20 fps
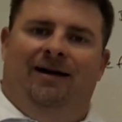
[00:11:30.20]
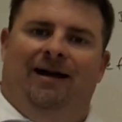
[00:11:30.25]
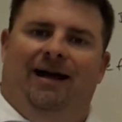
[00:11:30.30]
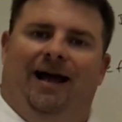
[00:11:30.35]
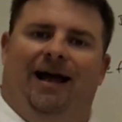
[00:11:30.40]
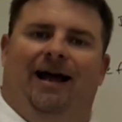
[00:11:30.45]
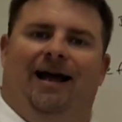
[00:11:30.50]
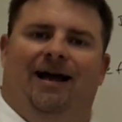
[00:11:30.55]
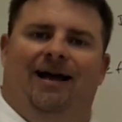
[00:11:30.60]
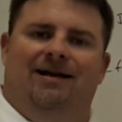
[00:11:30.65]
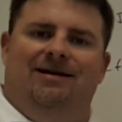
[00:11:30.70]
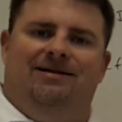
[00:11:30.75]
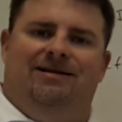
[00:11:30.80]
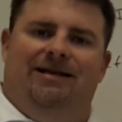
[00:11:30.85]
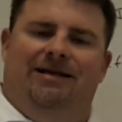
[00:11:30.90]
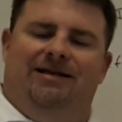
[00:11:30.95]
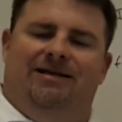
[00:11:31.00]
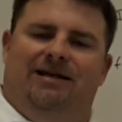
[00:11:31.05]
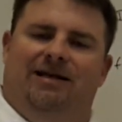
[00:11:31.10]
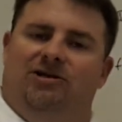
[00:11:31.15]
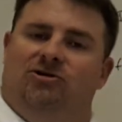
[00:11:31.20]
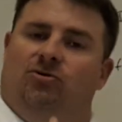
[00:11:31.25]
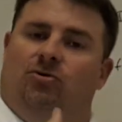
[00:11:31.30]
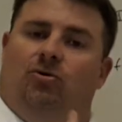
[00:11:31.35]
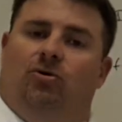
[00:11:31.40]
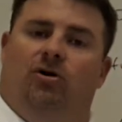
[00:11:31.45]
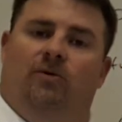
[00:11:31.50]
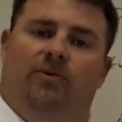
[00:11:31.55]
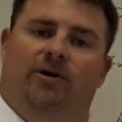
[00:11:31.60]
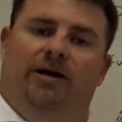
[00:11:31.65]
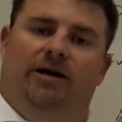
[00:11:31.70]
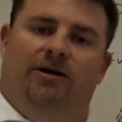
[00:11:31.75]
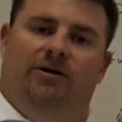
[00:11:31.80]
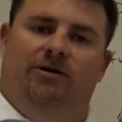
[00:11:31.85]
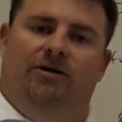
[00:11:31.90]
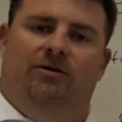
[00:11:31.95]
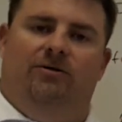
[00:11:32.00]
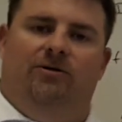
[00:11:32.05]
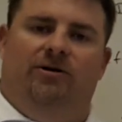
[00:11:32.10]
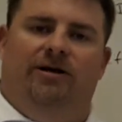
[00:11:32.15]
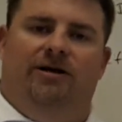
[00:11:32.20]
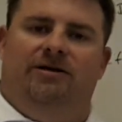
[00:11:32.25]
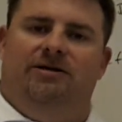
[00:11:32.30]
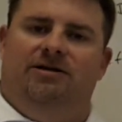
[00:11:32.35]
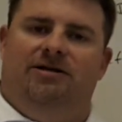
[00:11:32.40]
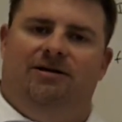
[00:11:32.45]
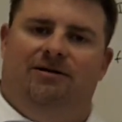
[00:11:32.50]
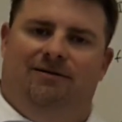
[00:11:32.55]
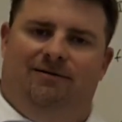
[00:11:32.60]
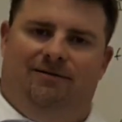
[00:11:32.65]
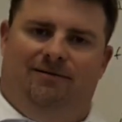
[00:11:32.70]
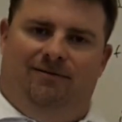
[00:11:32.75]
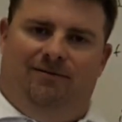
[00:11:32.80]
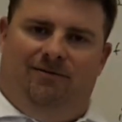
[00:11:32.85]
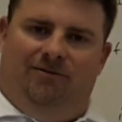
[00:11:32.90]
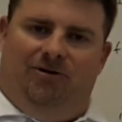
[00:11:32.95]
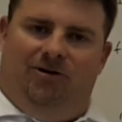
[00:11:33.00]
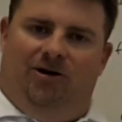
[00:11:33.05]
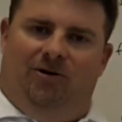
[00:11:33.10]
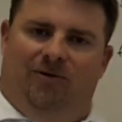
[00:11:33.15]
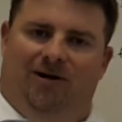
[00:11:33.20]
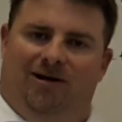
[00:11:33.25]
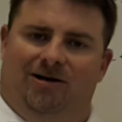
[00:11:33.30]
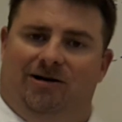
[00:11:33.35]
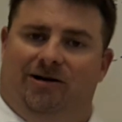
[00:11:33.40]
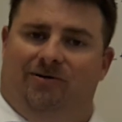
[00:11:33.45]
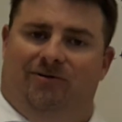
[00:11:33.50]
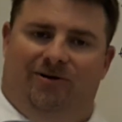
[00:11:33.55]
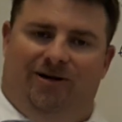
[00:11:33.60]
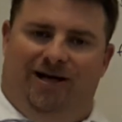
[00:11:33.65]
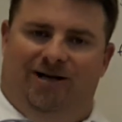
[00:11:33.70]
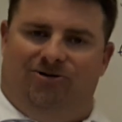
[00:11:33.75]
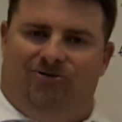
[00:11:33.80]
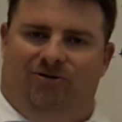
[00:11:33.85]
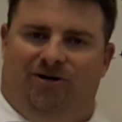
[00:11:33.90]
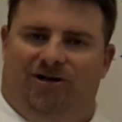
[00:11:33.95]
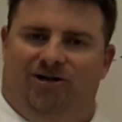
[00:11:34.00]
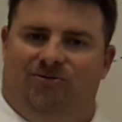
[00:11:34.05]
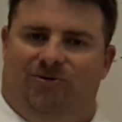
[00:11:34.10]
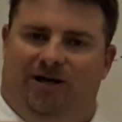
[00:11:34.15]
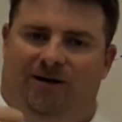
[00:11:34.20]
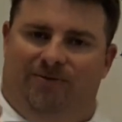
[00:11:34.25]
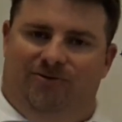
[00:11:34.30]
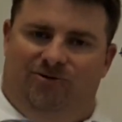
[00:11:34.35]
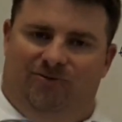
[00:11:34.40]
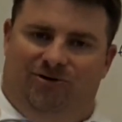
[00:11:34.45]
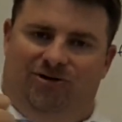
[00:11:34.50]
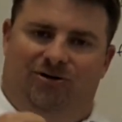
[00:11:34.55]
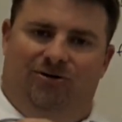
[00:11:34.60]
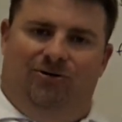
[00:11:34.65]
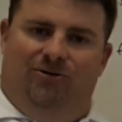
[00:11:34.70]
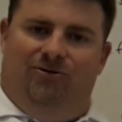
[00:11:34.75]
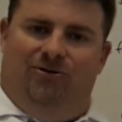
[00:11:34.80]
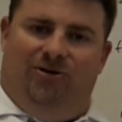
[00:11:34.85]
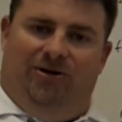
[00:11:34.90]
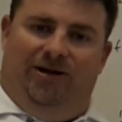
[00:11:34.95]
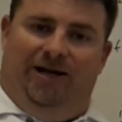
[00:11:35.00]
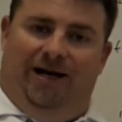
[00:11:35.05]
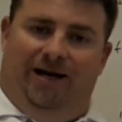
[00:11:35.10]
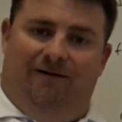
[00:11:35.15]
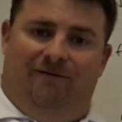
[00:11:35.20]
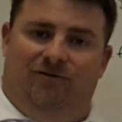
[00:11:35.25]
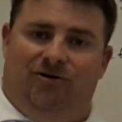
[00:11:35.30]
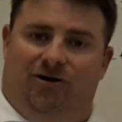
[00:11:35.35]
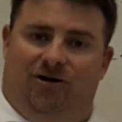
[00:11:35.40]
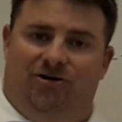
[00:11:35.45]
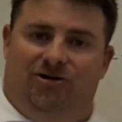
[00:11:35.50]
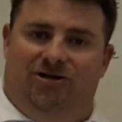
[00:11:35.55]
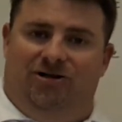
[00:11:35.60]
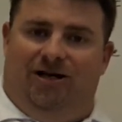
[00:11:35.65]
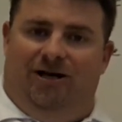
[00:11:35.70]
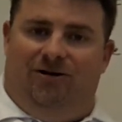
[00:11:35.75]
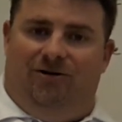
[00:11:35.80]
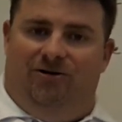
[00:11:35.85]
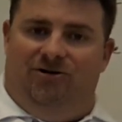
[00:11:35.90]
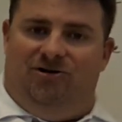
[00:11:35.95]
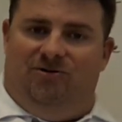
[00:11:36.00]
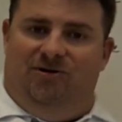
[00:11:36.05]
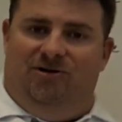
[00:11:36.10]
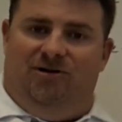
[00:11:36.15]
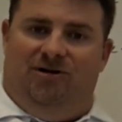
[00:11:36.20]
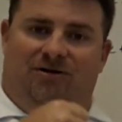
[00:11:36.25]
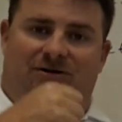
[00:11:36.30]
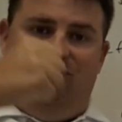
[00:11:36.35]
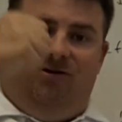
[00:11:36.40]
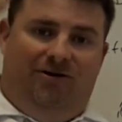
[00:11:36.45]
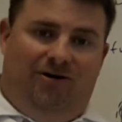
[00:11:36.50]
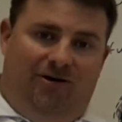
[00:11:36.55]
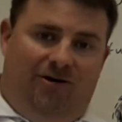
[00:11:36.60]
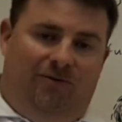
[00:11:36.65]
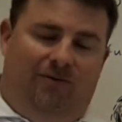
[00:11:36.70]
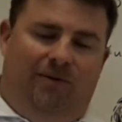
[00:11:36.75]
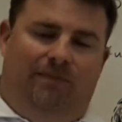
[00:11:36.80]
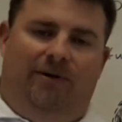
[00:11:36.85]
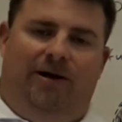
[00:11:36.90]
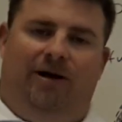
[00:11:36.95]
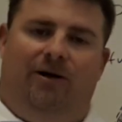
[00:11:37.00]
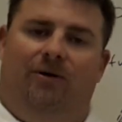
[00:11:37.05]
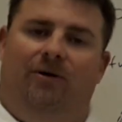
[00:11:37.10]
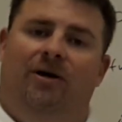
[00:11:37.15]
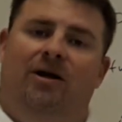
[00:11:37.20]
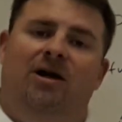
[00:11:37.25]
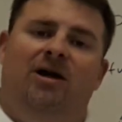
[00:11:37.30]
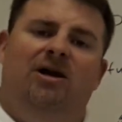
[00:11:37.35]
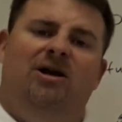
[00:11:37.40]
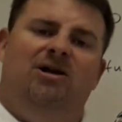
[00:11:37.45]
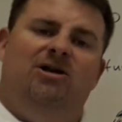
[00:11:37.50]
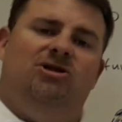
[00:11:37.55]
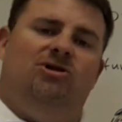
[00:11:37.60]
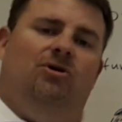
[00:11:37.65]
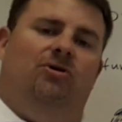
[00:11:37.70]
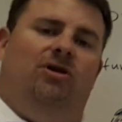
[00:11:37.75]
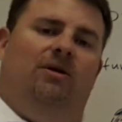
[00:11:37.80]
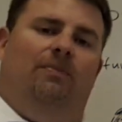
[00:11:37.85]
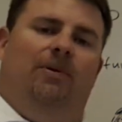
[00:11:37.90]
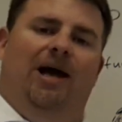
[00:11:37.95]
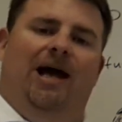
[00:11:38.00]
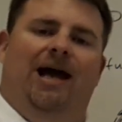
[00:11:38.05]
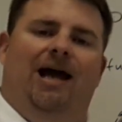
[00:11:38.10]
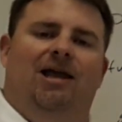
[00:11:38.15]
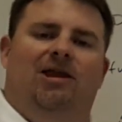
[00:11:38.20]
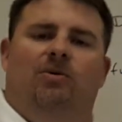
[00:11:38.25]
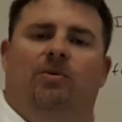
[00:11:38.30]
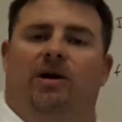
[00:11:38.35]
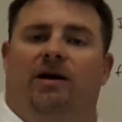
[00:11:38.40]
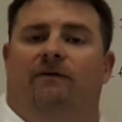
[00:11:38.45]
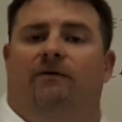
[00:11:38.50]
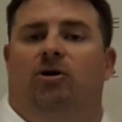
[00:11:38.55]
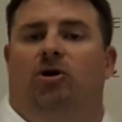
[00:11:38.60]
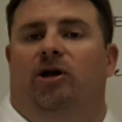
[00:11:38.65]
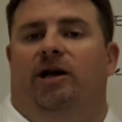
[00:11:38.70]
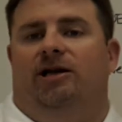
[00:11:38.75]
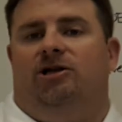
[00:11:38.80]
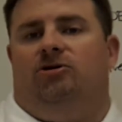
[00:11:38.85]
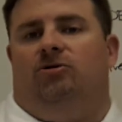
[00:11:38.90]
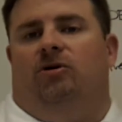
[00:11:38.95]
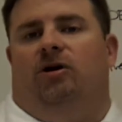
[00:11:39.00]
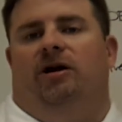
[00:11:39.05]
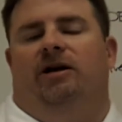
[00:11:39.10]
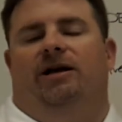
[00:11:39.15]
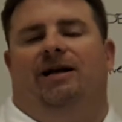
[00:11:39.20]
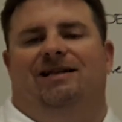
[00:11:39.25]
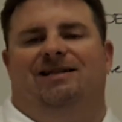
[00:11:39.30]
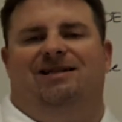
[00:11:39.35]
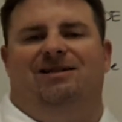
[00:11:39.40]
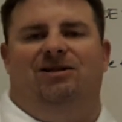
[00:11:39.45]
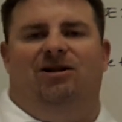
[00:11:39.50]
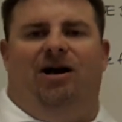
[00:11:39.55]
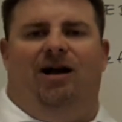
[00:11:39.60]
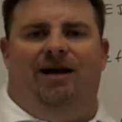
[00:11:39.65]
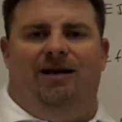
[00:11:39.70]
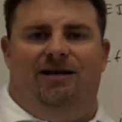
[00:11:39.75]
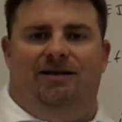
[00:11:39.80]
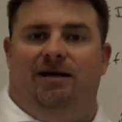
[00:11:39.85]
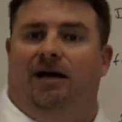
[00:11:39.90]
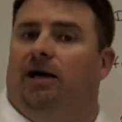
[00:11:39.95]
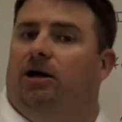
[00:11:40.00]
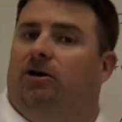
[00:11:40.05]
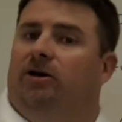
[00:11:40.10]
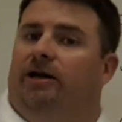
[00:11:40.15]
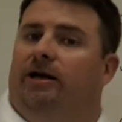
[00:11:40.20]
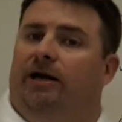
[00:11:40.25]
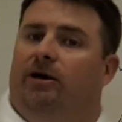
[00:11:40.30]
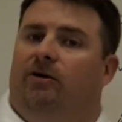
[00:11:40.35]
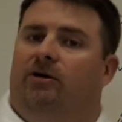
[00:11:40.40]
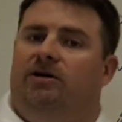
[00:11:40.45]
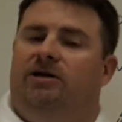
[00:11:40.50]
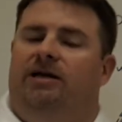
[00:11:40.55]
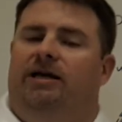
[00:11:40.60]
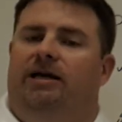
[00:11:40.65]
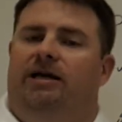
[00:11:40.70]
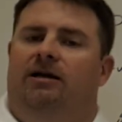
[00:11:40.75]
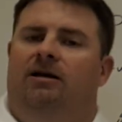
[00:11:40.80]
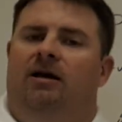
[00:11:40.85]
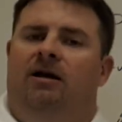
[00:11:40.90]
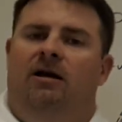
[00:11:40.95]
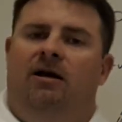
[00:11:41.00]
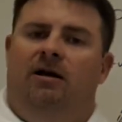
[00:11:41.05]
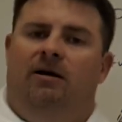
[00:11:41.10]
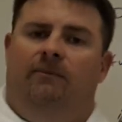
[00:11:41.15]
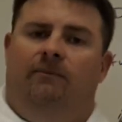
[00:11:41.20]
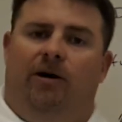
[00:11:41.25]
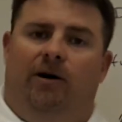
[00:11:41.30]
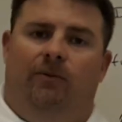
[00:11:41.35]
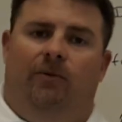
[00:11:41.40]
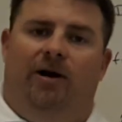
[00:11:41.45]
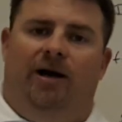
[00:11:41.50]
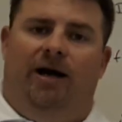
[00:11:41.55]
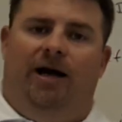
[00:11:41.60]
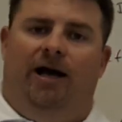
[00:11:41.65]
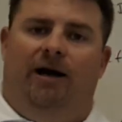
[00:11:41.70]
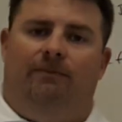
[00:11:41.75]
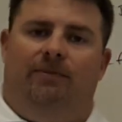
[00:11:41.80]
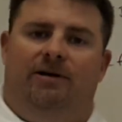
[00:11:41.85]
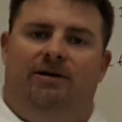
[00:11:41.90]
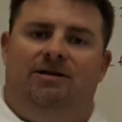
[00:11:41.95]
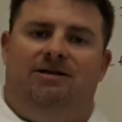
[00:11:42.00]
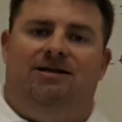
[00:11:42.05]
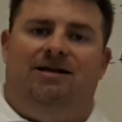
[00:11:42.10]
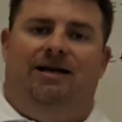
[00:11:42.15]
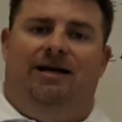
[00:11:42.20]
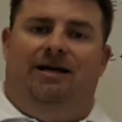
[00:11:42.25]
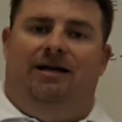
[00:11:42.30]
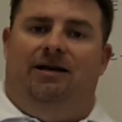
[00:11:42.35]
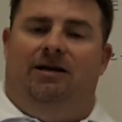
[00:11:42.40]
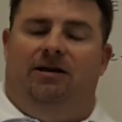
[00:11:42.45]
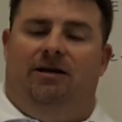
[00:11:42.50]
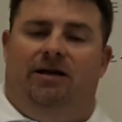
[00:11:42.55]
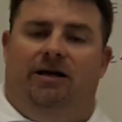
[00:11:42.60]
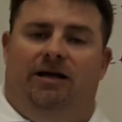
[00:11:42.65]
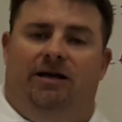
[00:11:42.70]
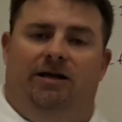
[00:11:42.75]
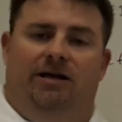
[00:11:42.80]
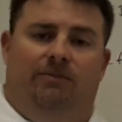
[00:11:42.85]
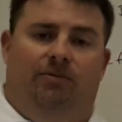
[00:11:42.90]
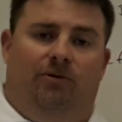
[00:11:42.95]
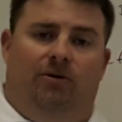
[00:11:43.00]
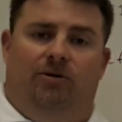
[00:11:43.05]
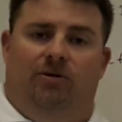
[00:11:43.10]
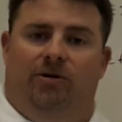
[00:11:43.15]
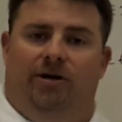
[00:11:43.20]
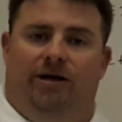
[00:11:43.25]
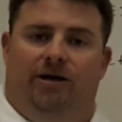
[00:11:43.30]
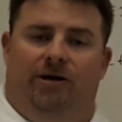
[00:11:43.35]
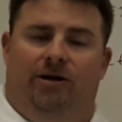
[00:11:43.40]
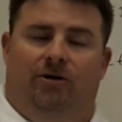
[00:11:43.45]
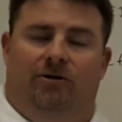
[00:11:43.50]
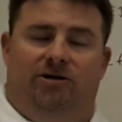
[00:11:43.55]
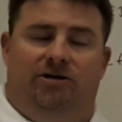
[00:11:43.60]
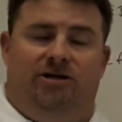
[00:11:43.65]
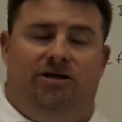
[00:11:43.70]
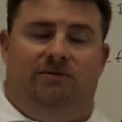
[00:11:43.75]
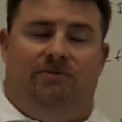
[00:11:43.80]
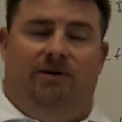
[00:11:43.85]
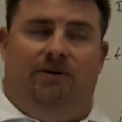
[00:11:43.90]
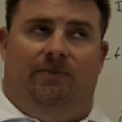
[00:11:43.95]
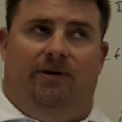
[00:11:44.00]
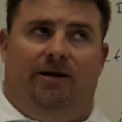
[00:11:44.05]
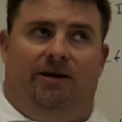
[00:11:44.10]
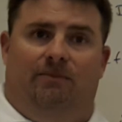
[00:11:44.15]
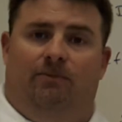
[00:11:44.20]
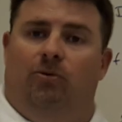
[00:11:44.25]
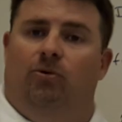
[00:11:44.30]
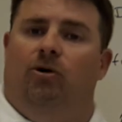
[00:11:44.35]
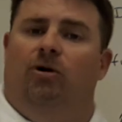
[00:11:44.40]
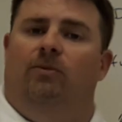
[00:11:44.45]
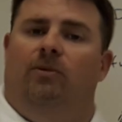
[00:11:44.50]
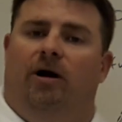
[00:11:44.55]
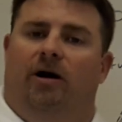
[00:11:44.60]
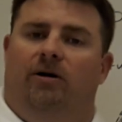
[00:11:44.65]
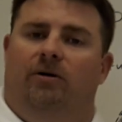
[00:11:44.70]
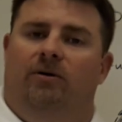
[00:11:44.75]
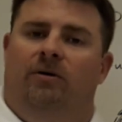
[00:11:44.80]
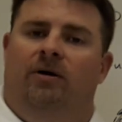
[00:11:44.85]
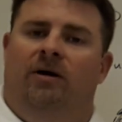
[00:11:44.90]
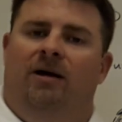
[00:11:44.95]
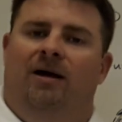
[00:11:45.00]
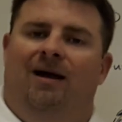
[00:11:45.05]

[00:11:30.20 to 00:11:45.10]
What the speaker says: as these things are orbiting a nucleus, they're going to run into other electrons. What happens when two negative charges get close to each other? They're going to repel. So the pathway of an electron is not entirely guaranteed by what happens in the Broglie, or excuse me, by the Bohr model.